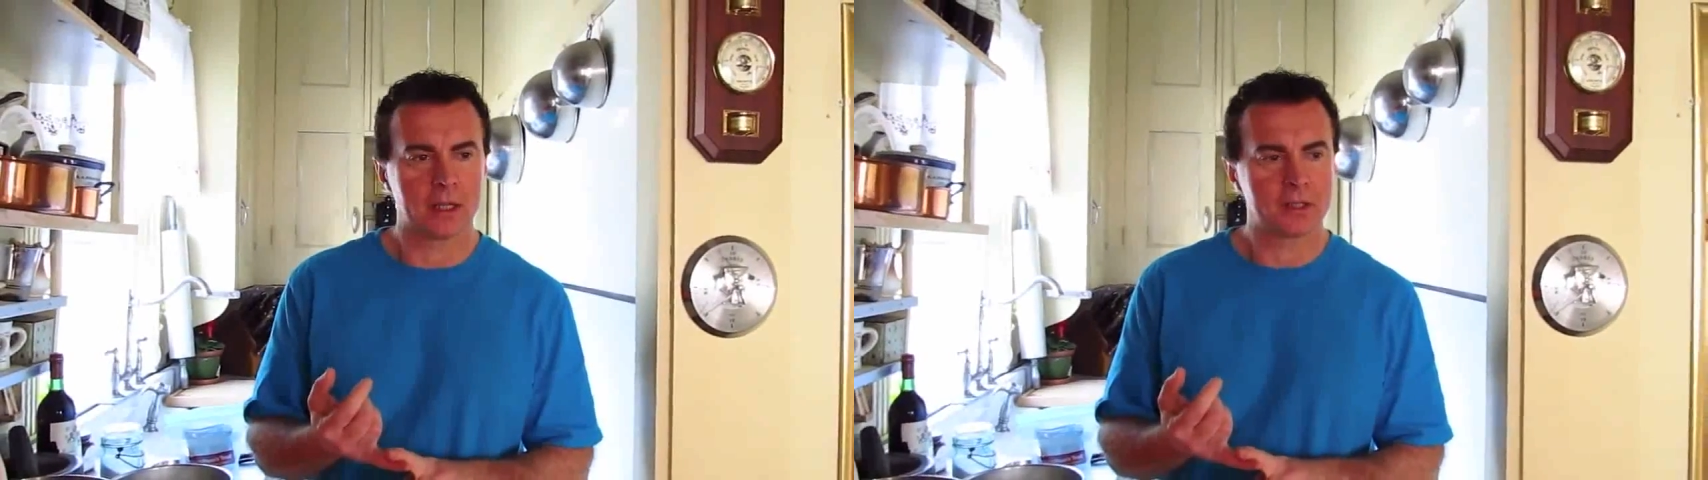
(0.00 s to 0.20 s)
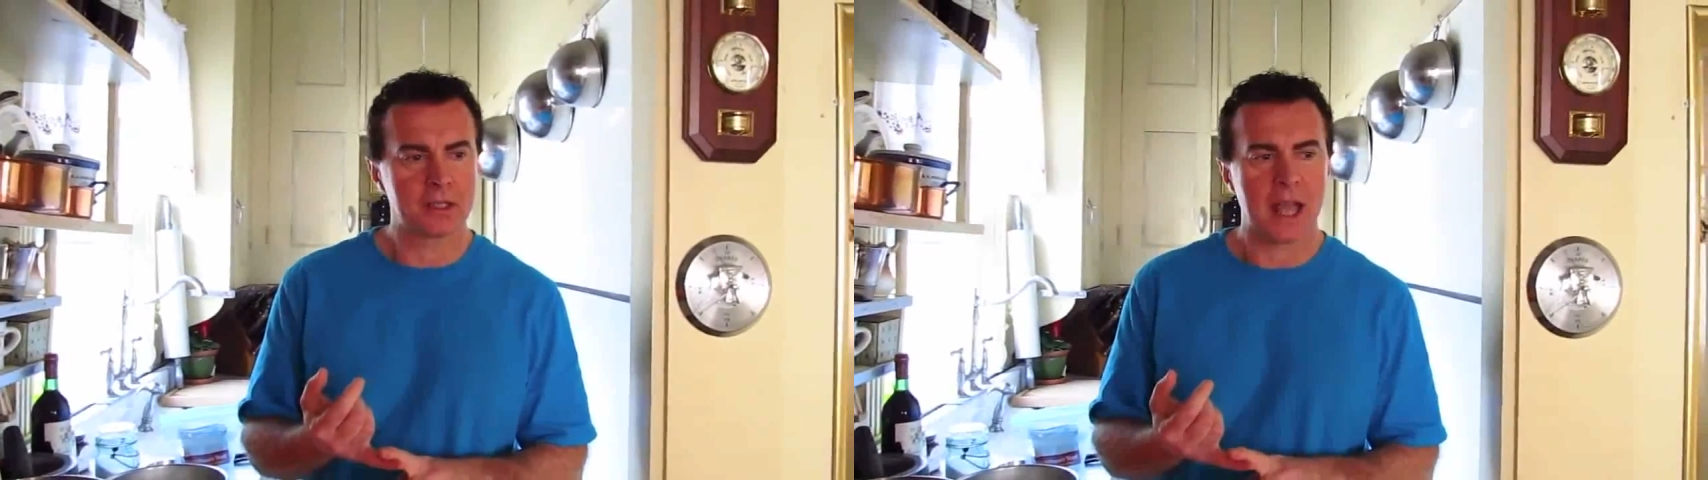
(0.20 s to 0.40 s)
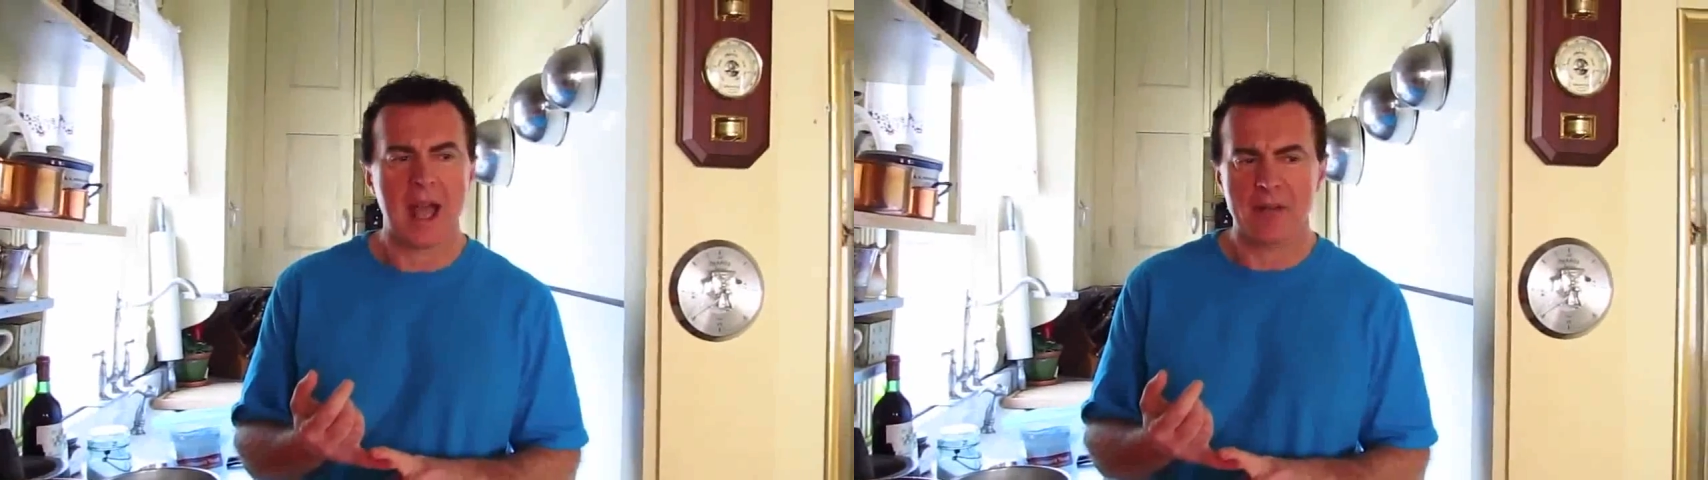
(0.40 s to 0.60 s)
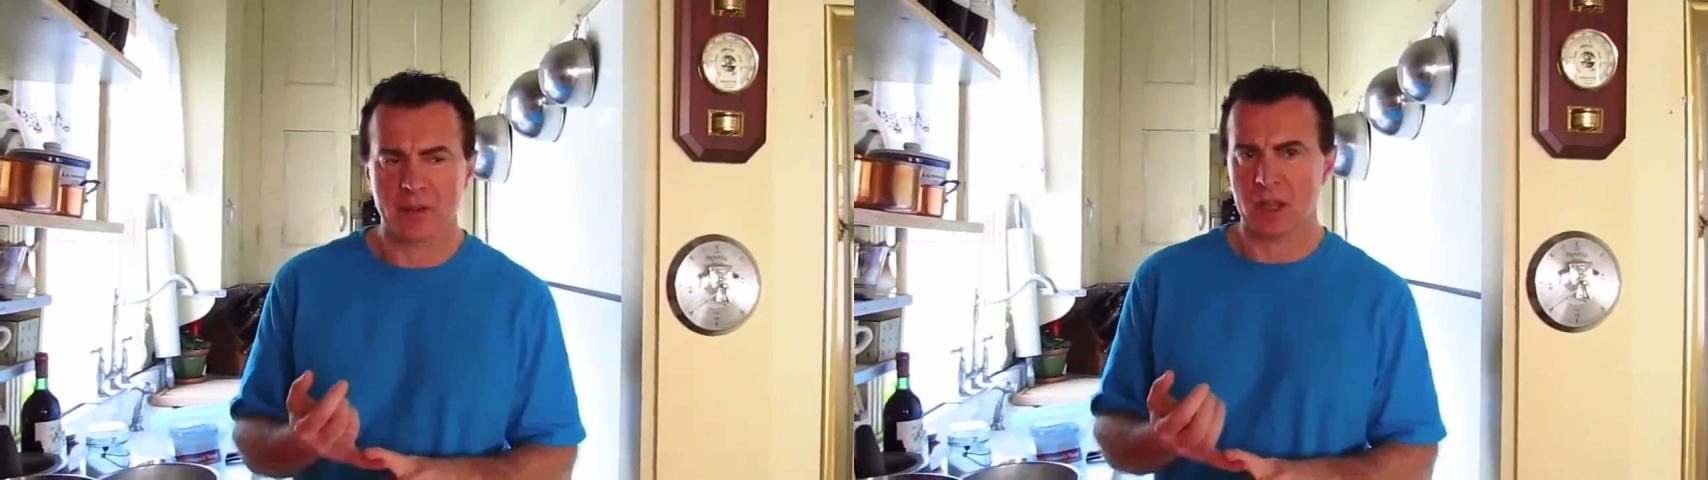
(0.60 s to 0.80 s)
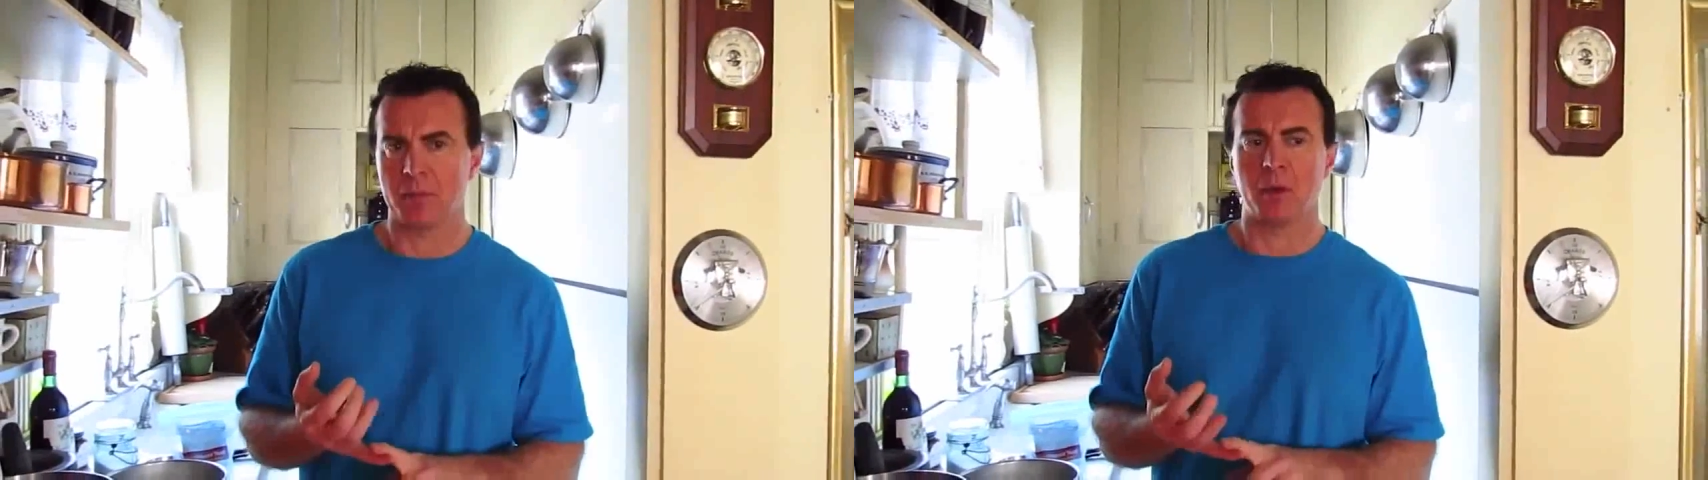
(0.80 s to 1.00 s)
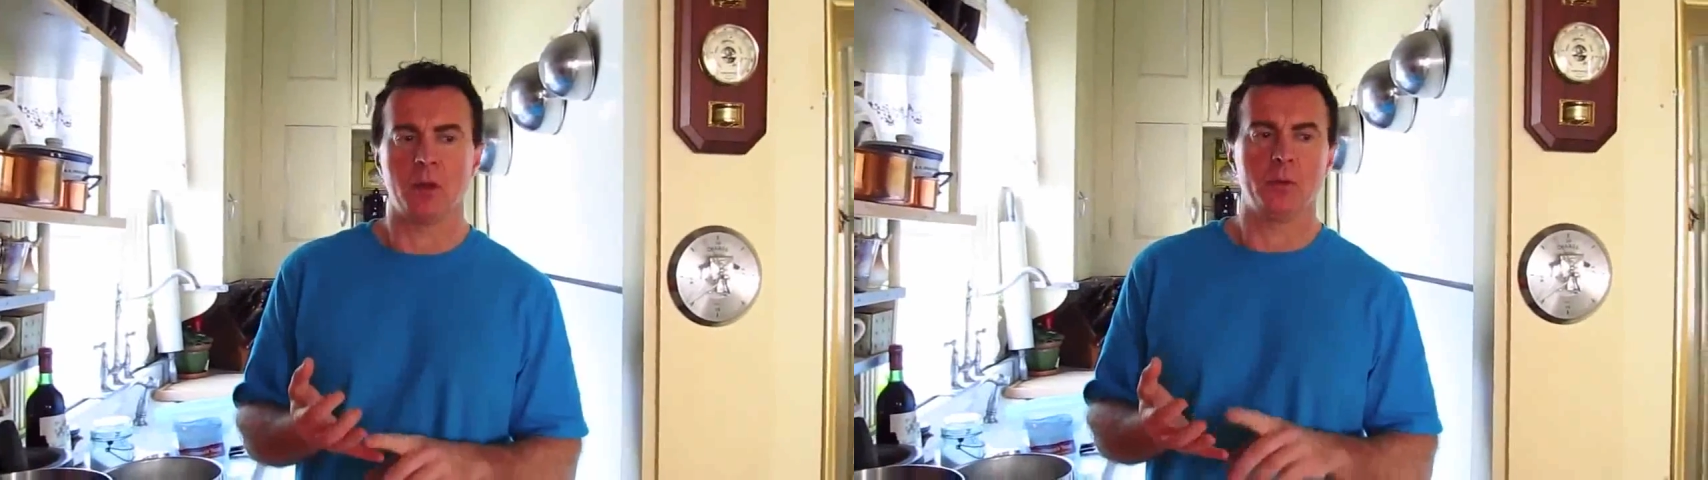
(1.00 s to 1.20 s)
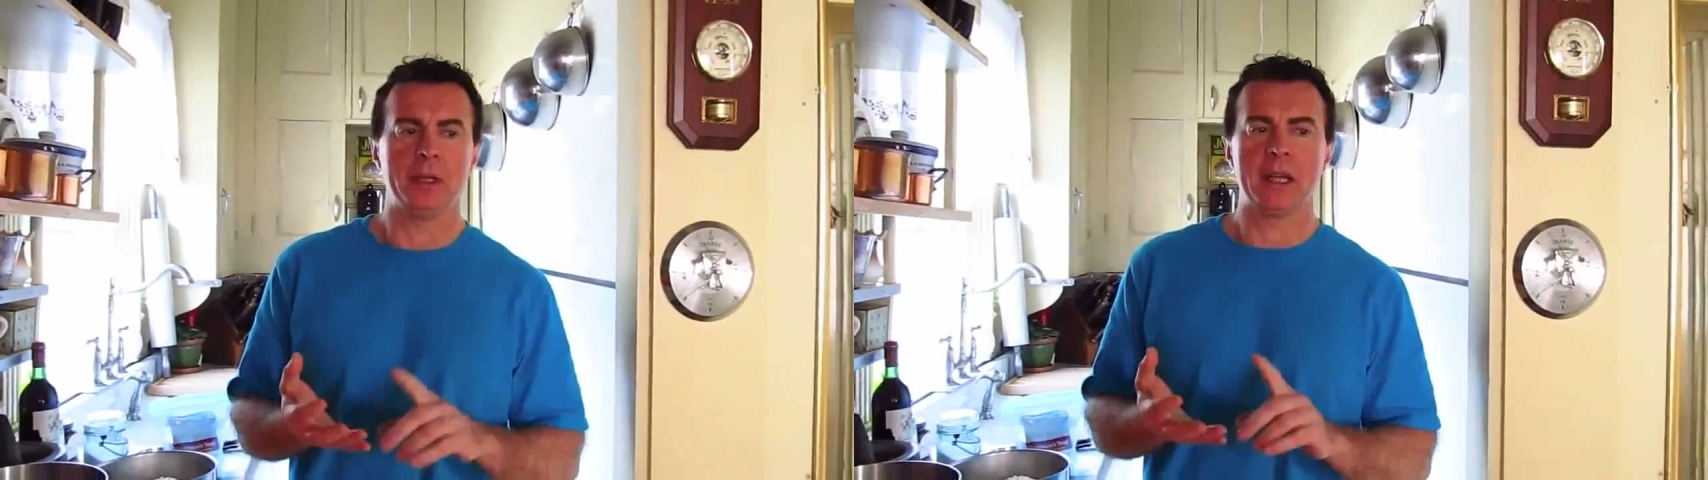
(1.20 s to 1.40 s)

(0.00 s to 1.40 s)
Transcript: let's see, half a cup of whole wheat,